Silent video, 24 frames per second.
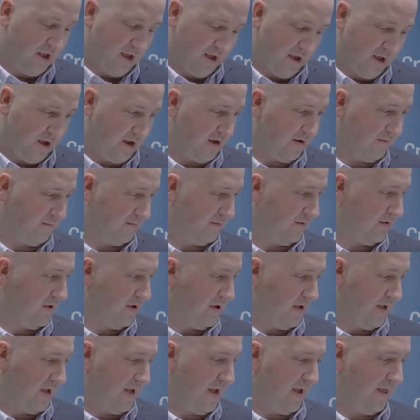
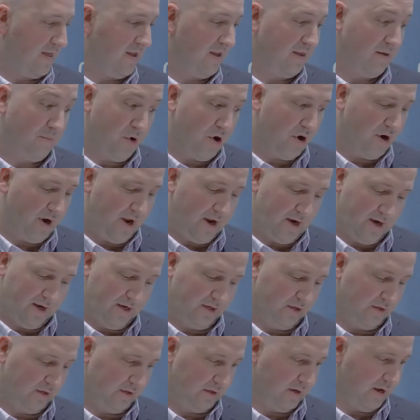And then the Burnett
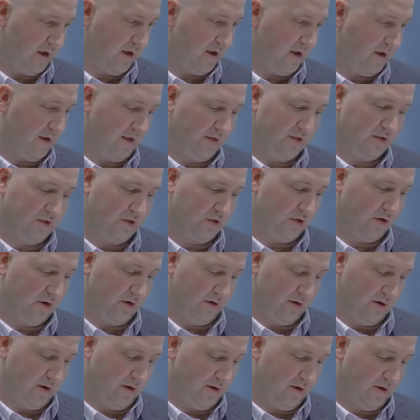
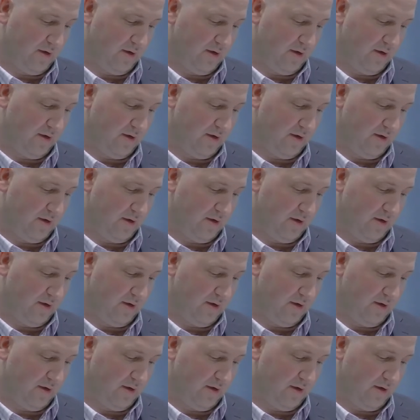Institute,